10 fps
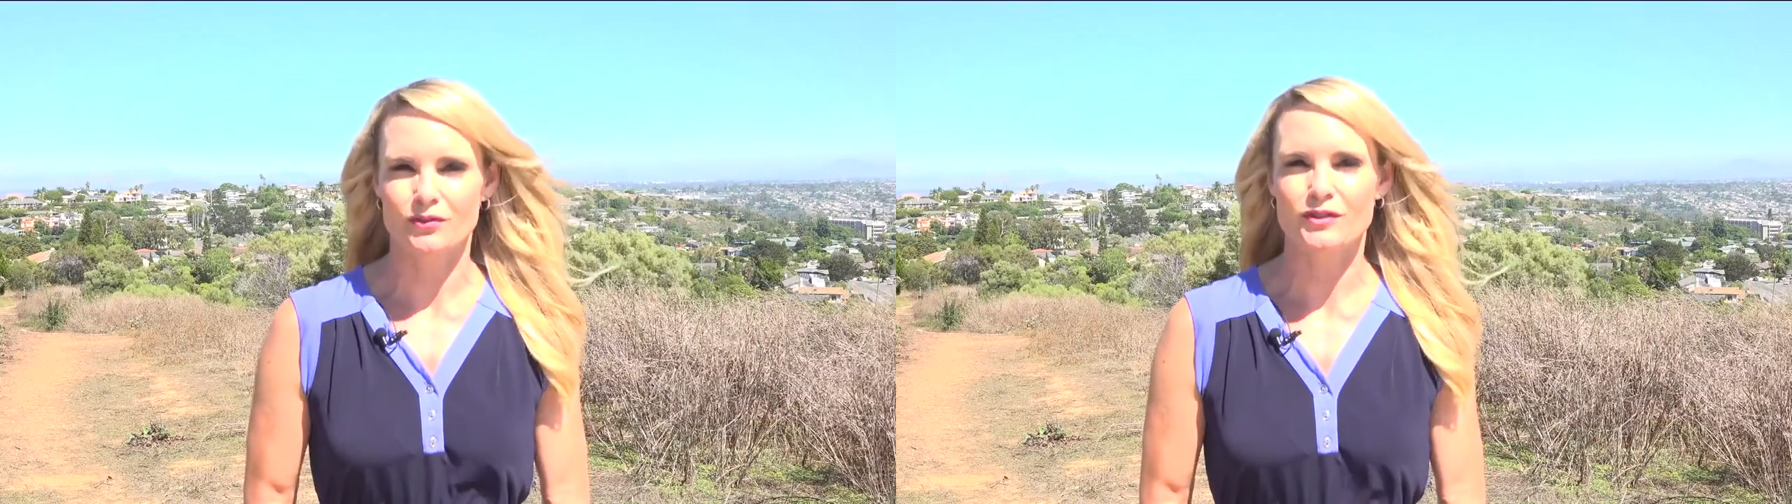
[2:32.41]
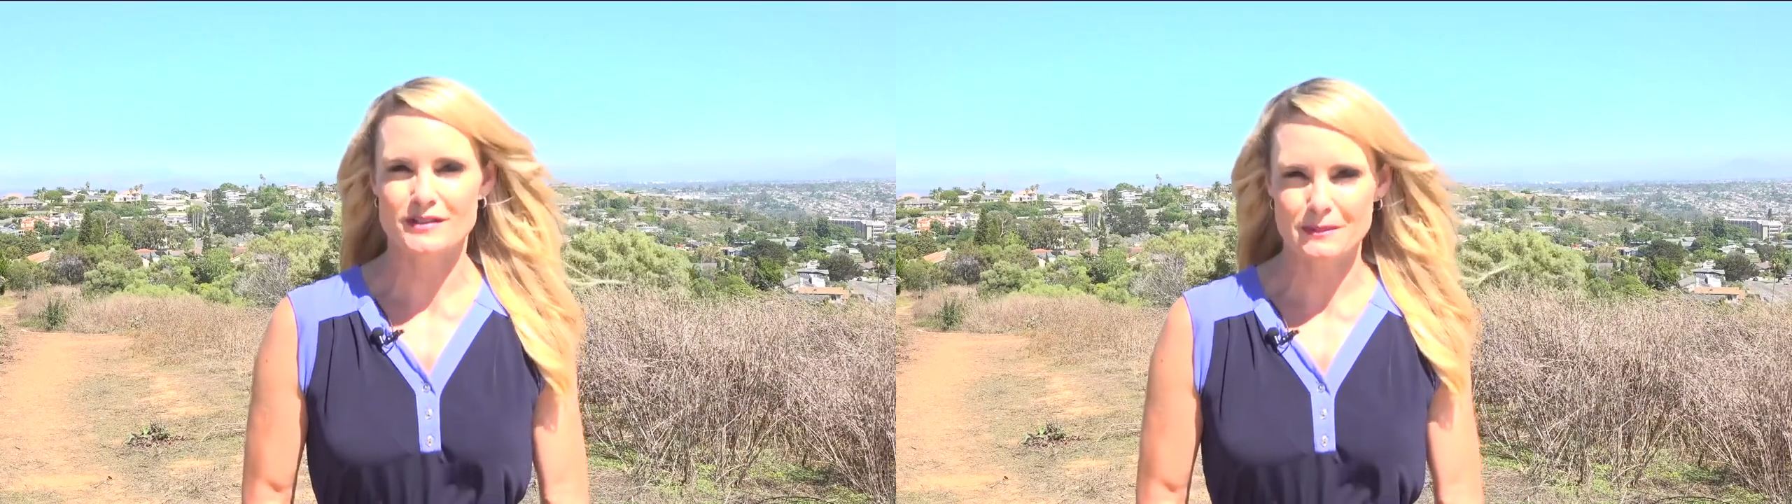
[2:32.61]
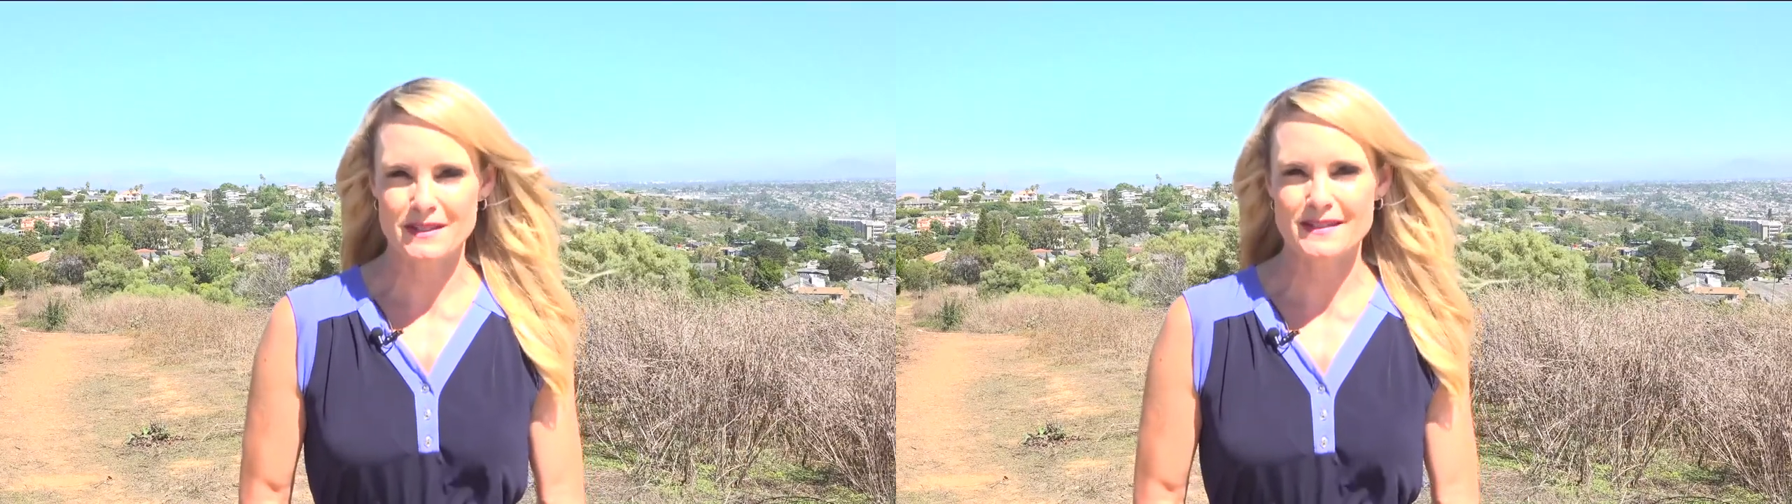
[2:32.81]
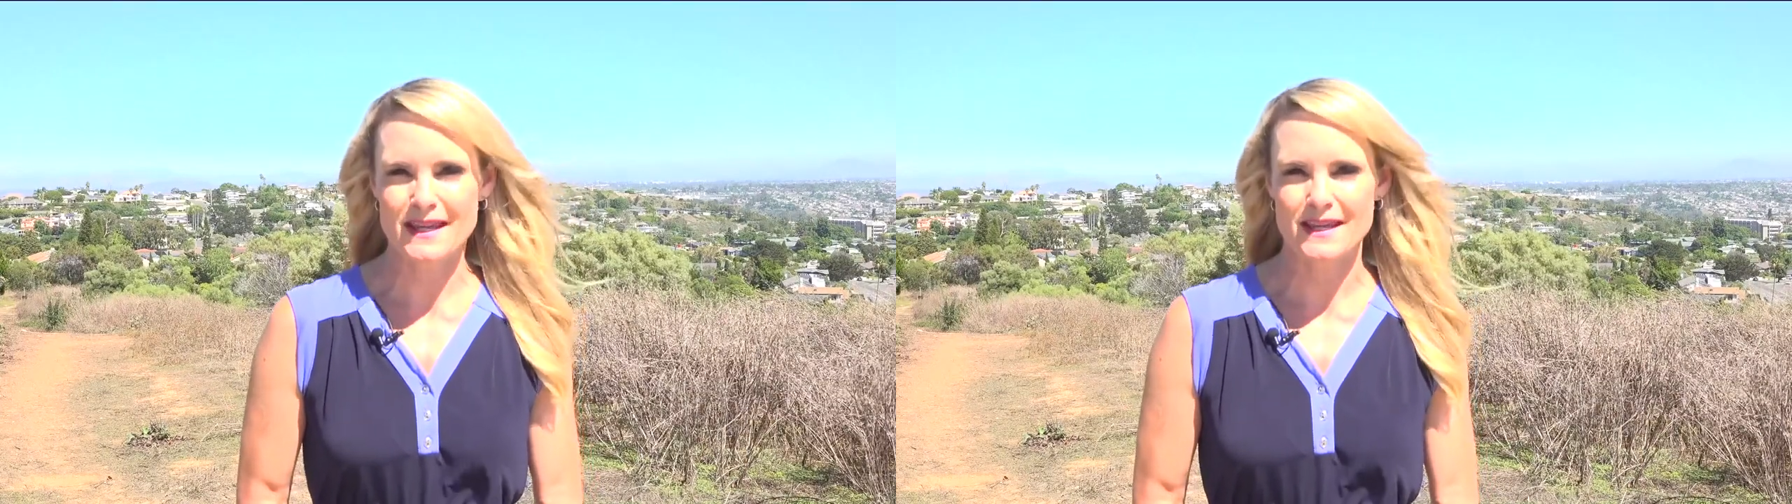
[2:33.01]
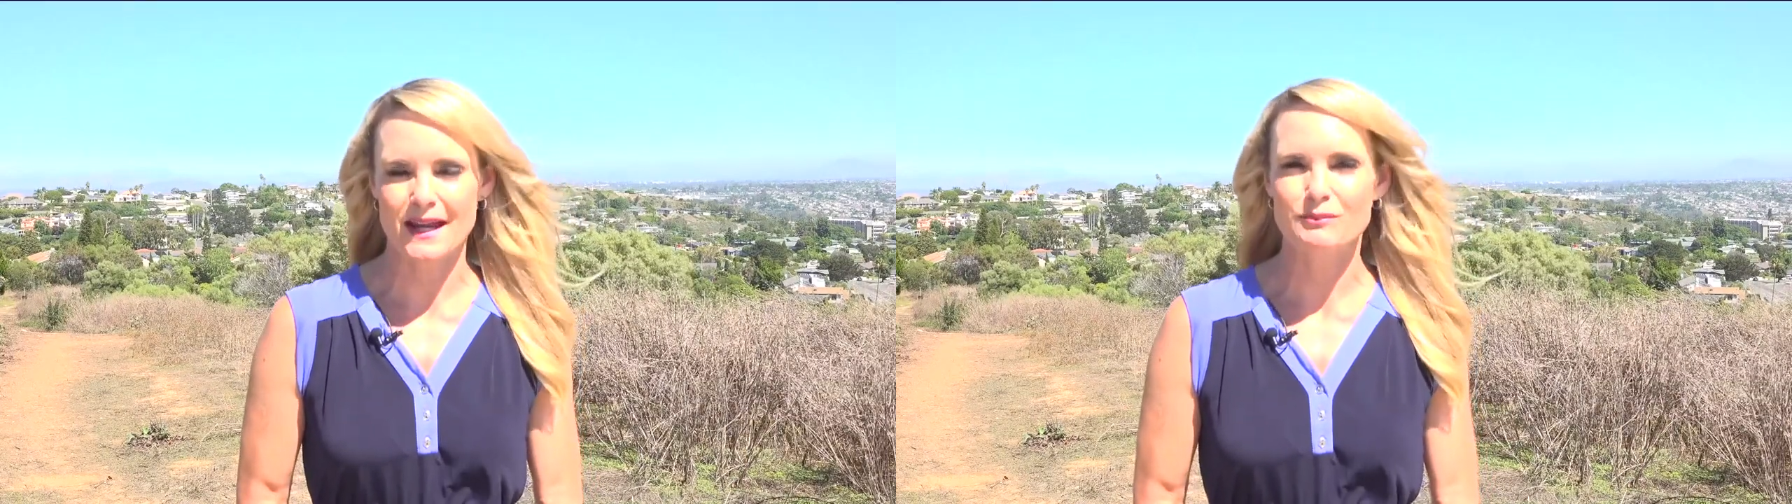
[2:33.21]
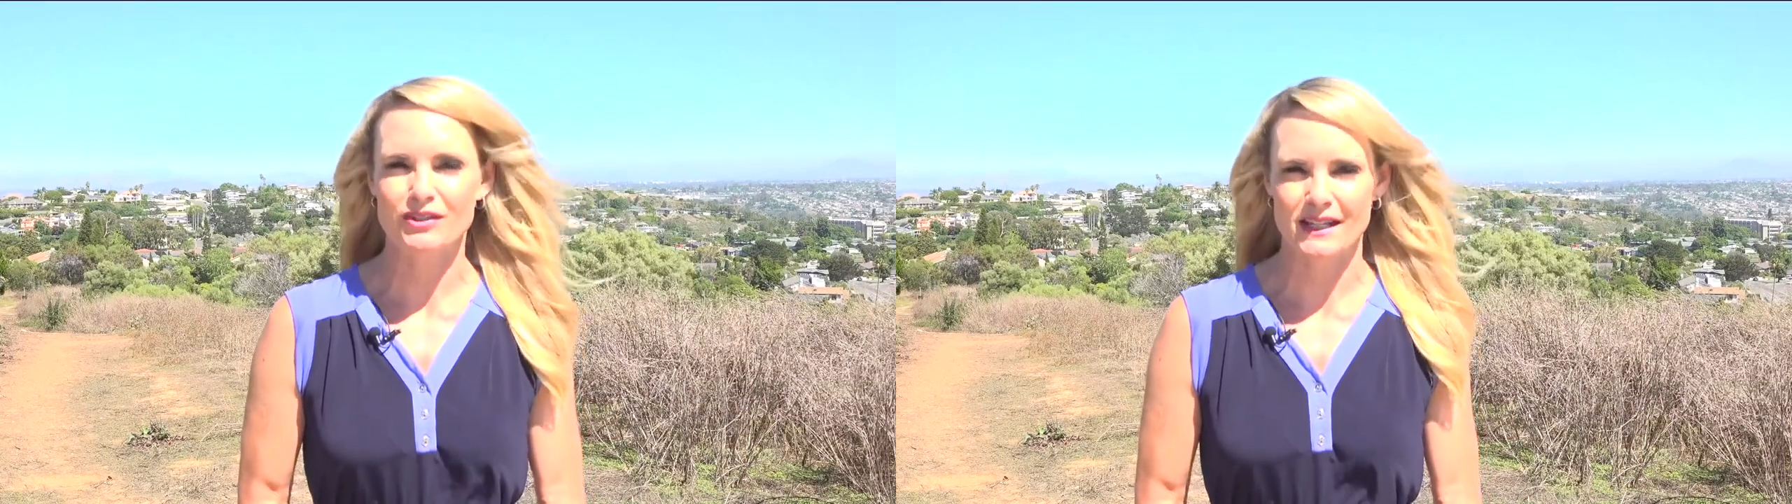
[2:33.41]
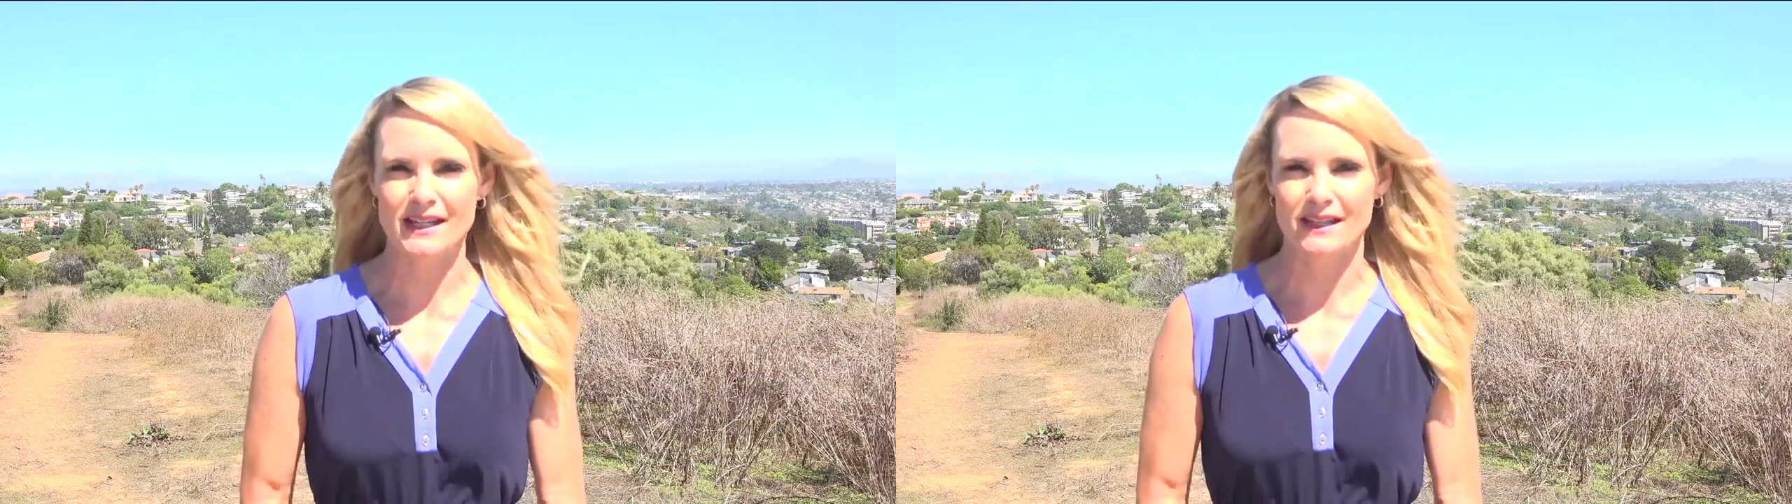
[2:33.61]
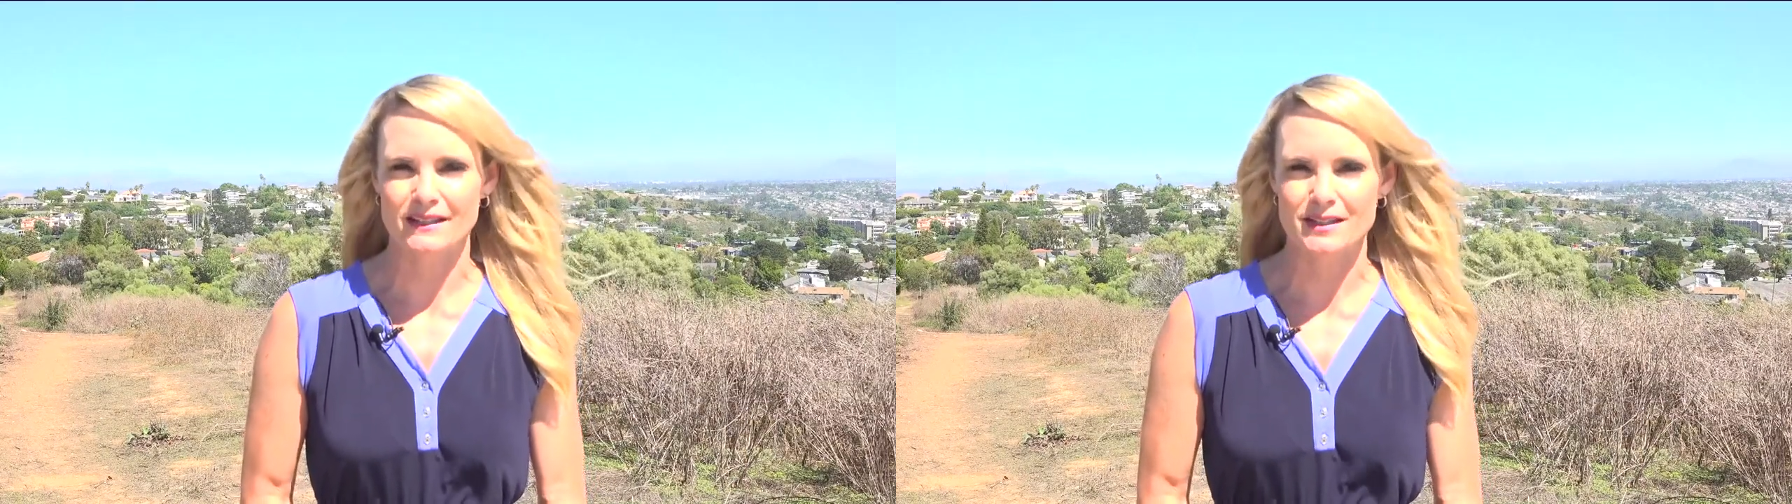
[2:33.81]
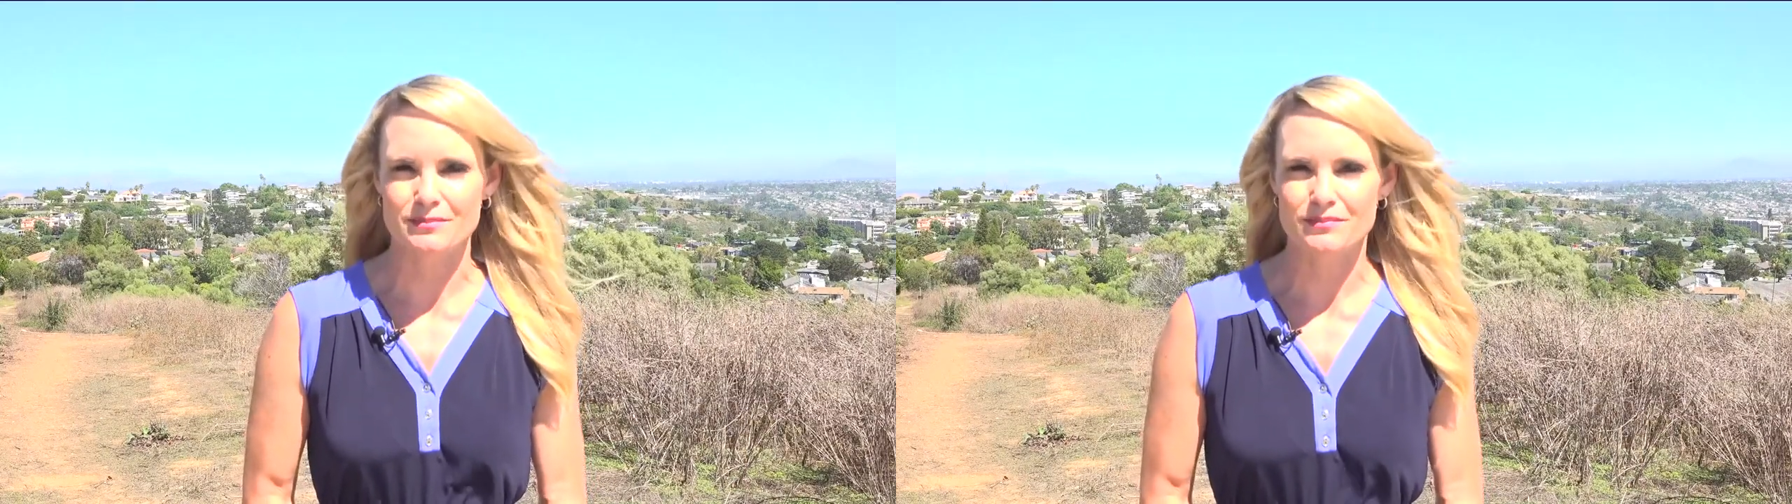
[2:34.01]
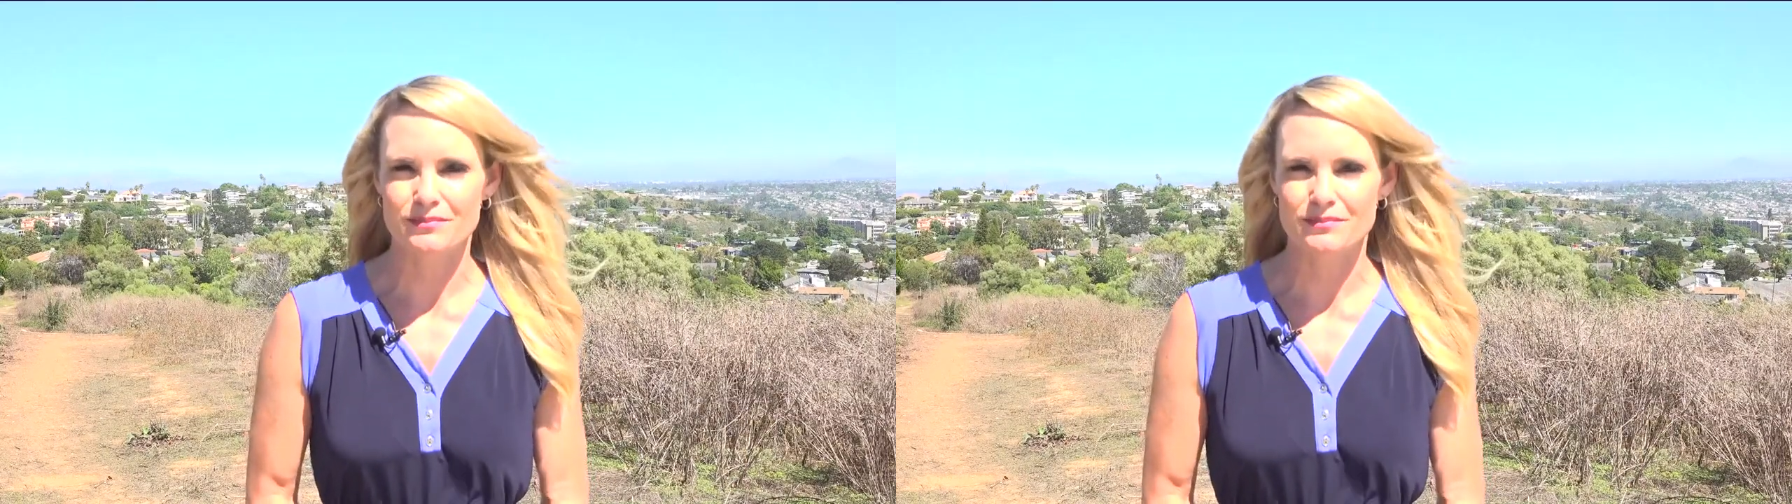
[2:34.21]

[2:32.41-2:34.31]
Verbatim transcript: For CBS8, I'm Shannon Handy.